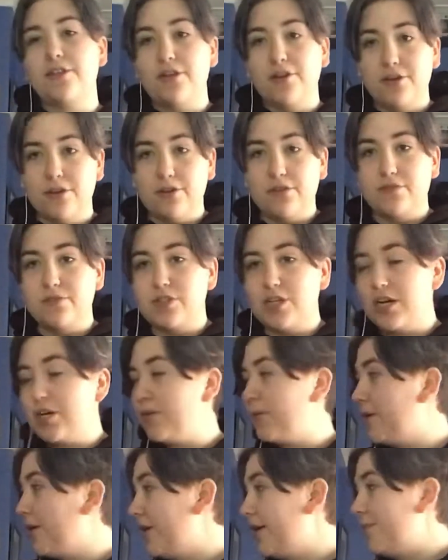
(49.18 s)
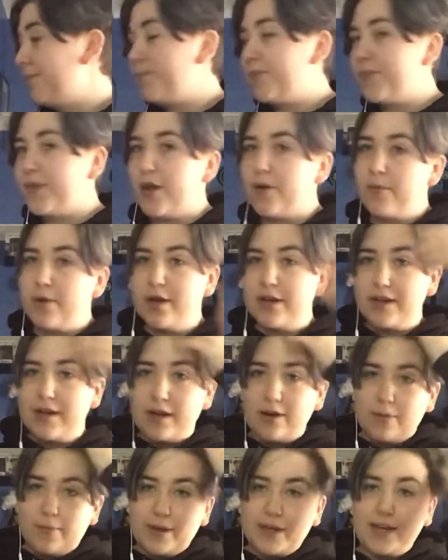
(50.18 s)
of January. I wrote it
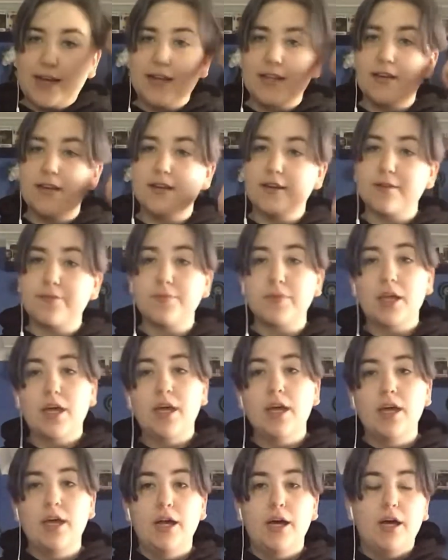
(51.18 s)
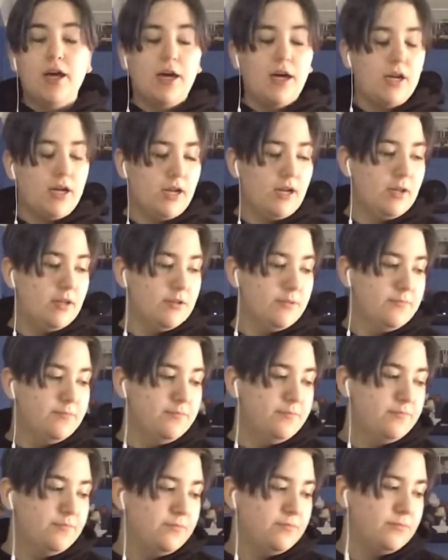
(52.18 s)
down on my calendar. So
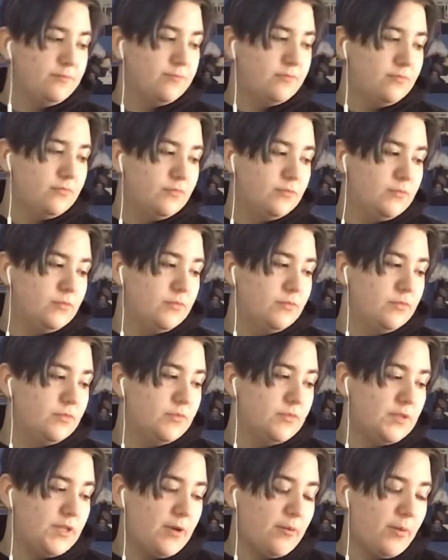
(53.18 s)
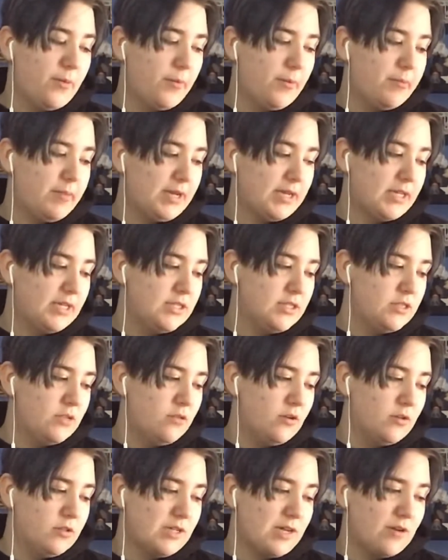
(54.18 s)
yeah, we went back into
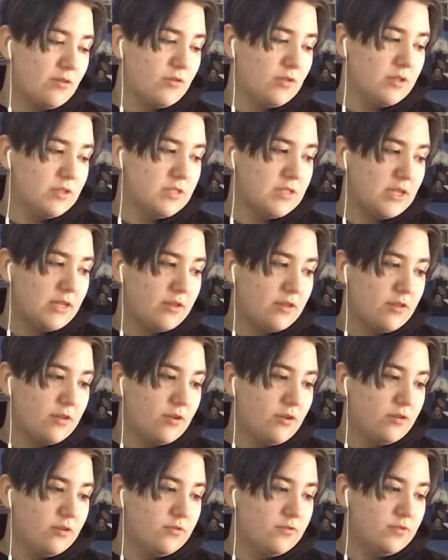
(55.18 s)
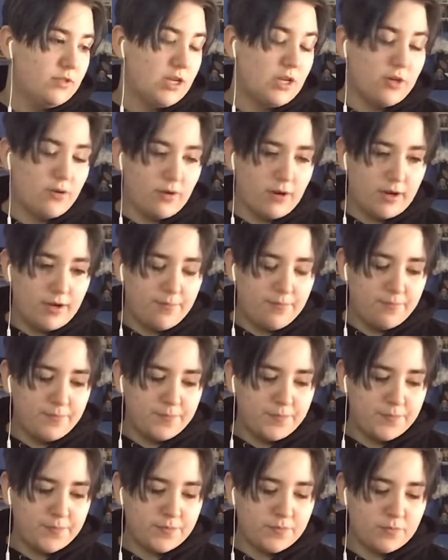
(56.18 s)
lockdown on the 6th of January,
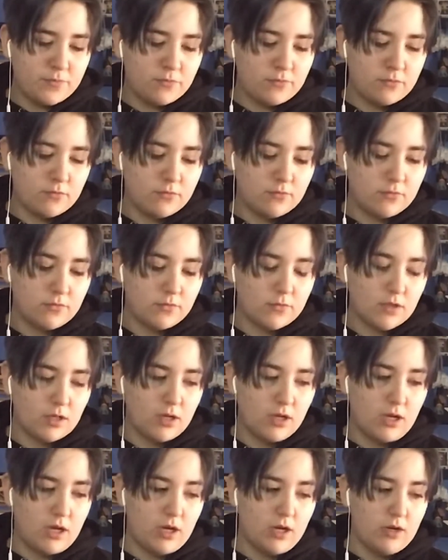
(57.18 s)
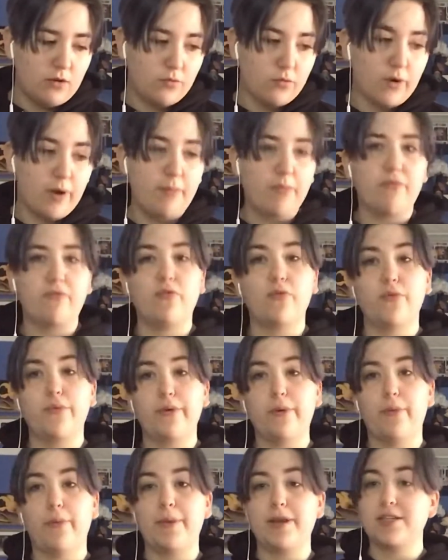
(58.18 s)
right before we
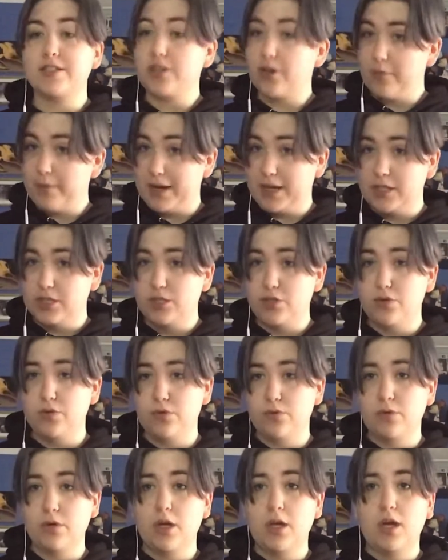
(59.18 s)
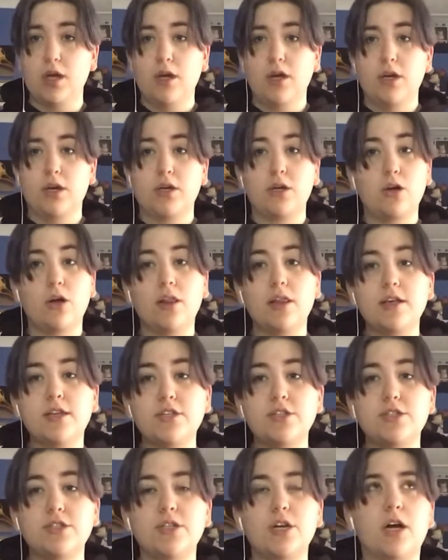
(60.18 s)
were meant to go back to
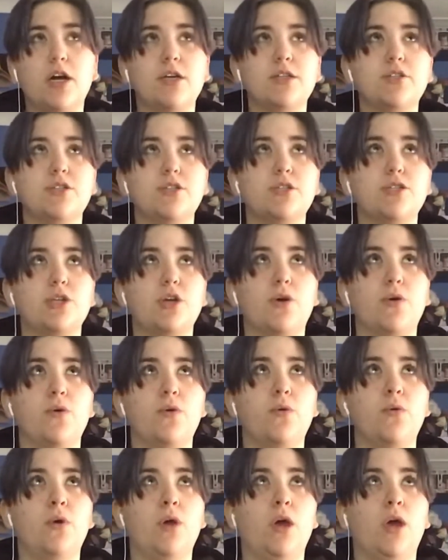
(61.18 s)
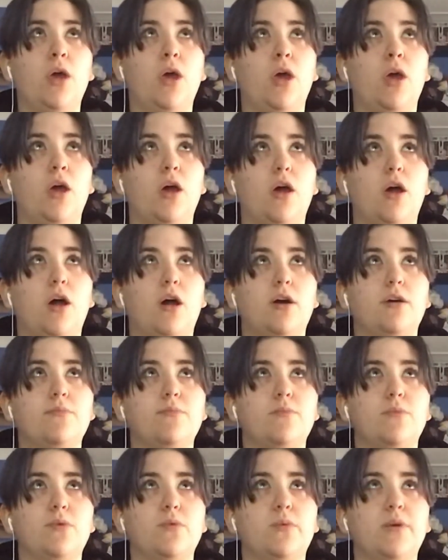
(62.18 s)
college. So
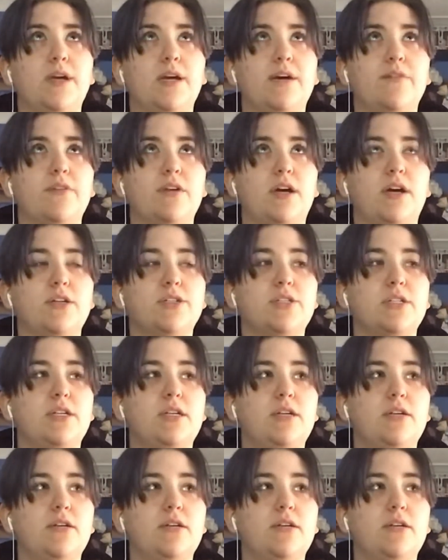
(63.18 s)
we haven't actually